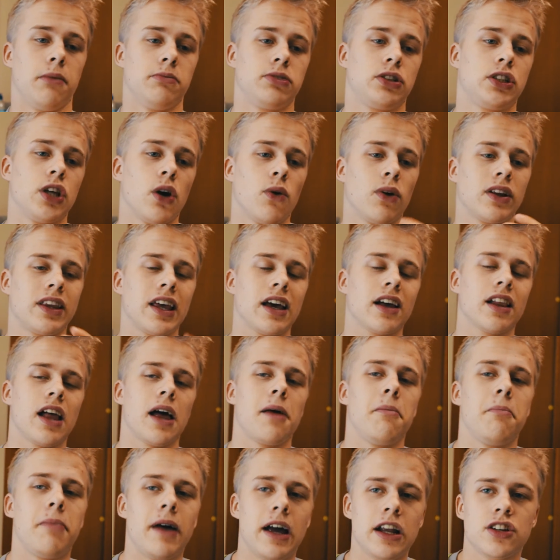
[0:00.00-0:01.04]
So with
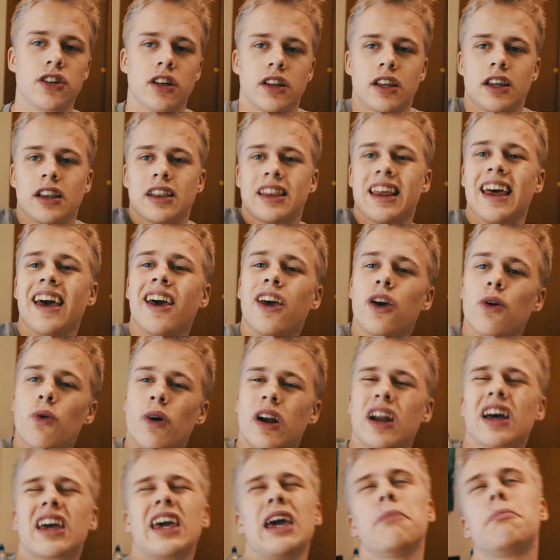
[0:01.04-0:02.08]
incline bench, the thing you
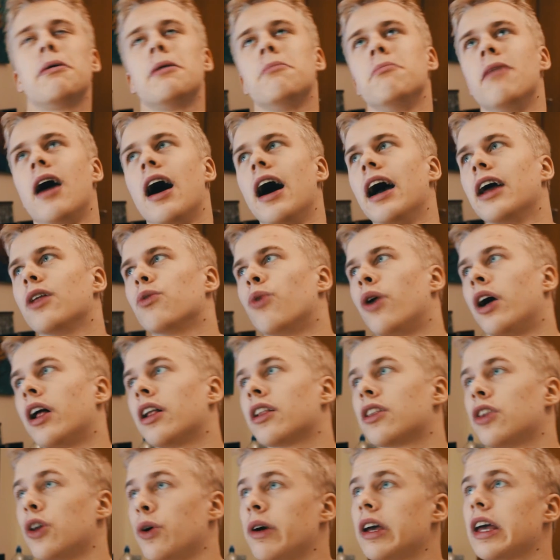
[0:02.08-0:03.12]
want to keep in mind
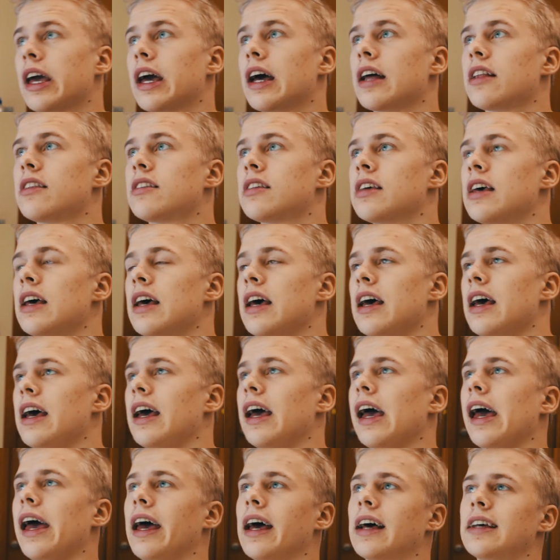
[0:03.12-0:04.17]
while doing it
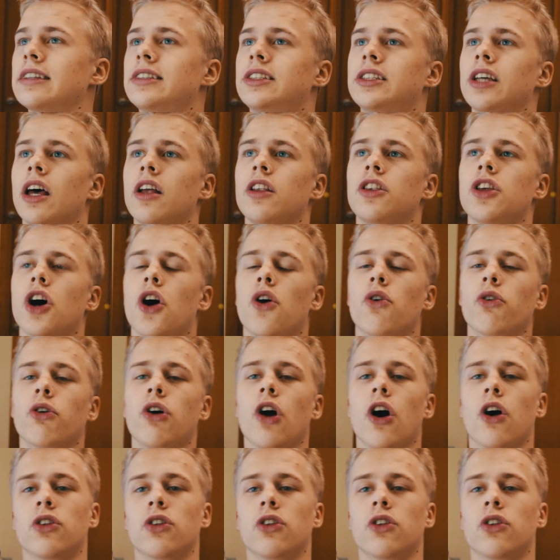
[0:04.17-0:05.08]
is don't